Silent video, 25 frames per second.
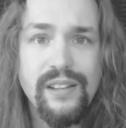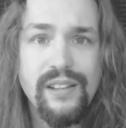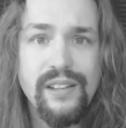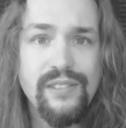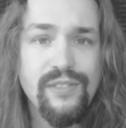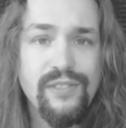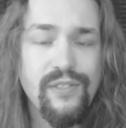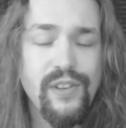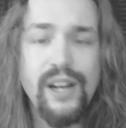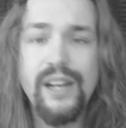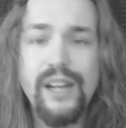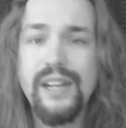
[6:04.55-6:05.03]

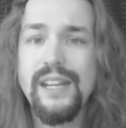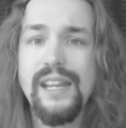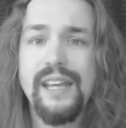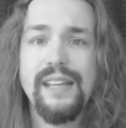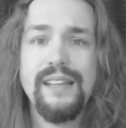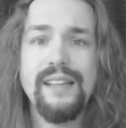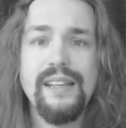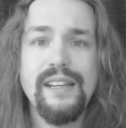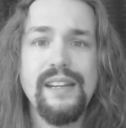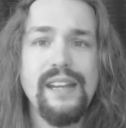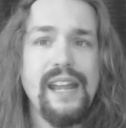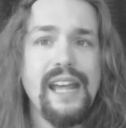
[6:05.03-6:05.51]
It's very
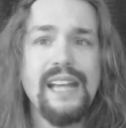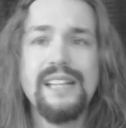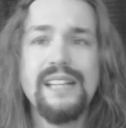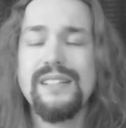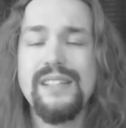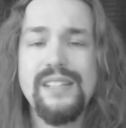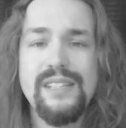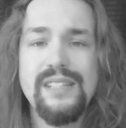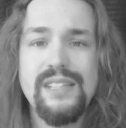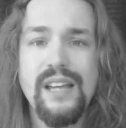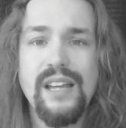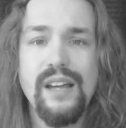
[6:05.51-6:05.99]
deadly,
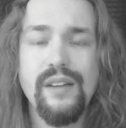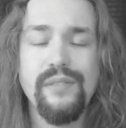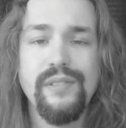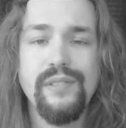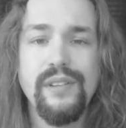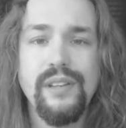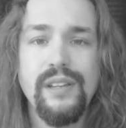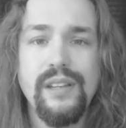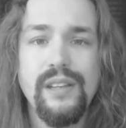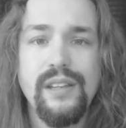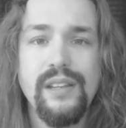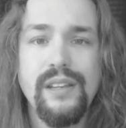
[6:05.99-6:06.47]
nasty stuff.
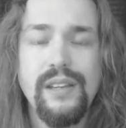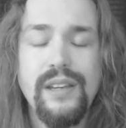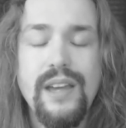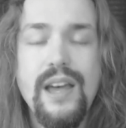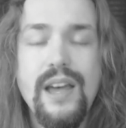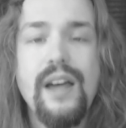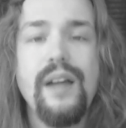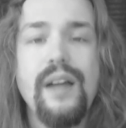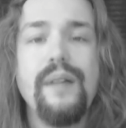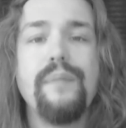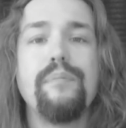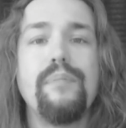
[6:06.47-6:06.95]

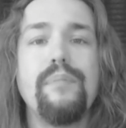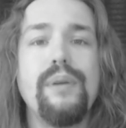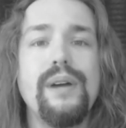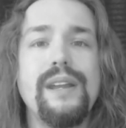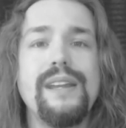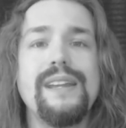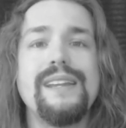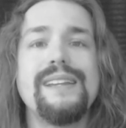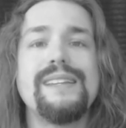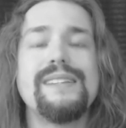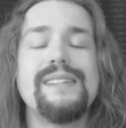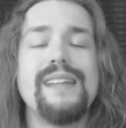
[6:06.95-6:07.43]
But
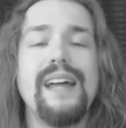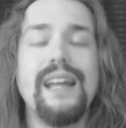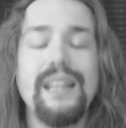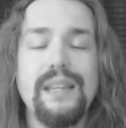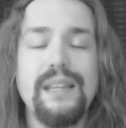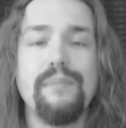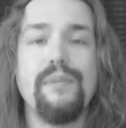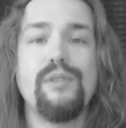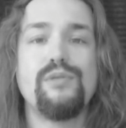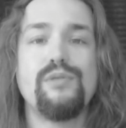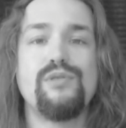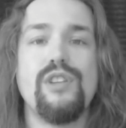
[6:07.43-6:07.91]
it is
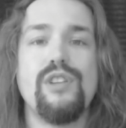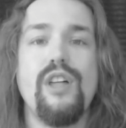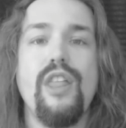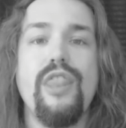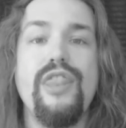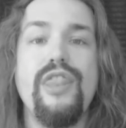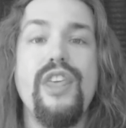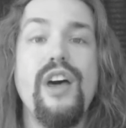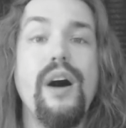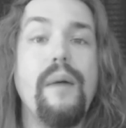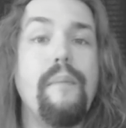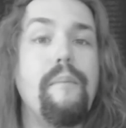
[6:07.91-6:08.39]
not the most,
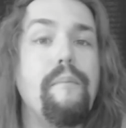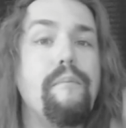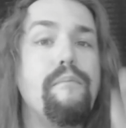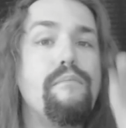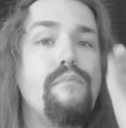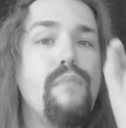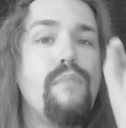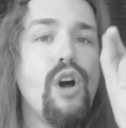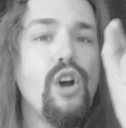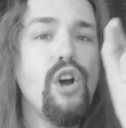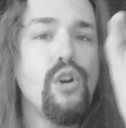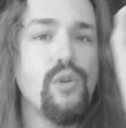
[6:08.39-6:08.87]
the
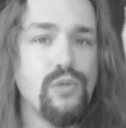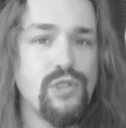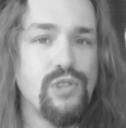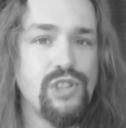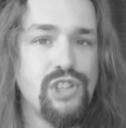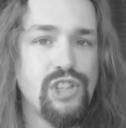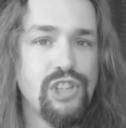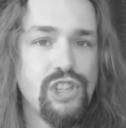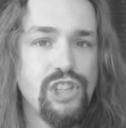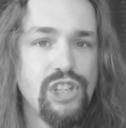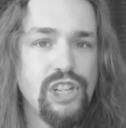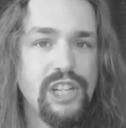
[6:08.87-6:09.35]

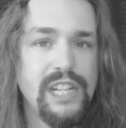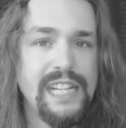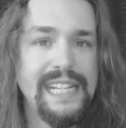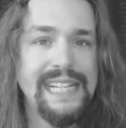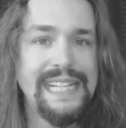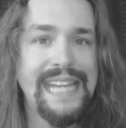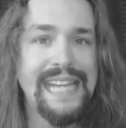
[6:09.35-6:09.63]
most